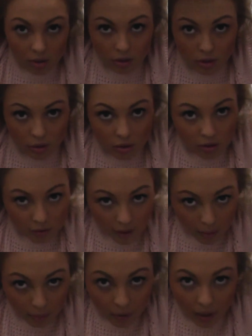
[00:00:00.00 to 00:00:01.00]
do the
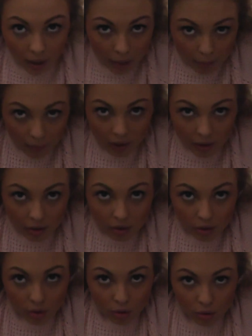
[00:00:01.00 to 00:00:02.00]
same there, back
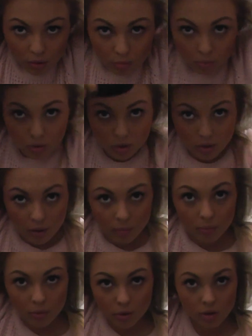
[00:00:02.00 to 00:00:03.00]
comb, and then
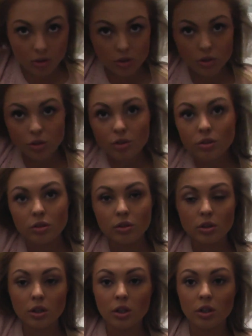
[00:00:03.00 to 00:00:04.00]
brush.
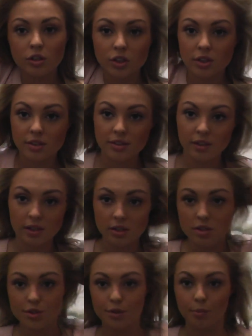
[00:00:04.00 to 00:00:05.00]
As you can see it's
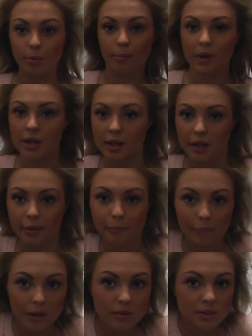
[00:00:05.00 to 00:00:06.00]
super big and
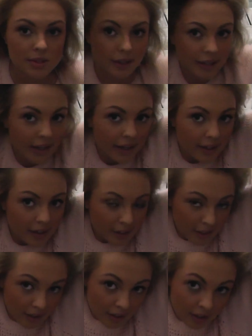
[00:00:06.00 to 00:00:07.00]
bouncy,
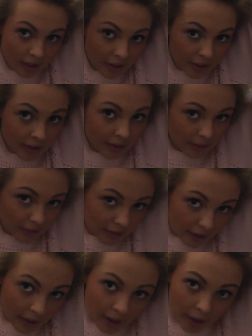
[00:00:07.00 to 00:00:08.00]
and
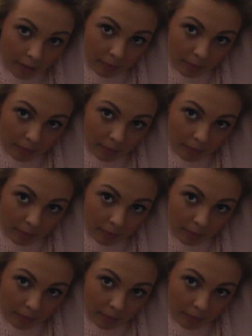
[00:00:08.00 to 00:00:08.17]
that.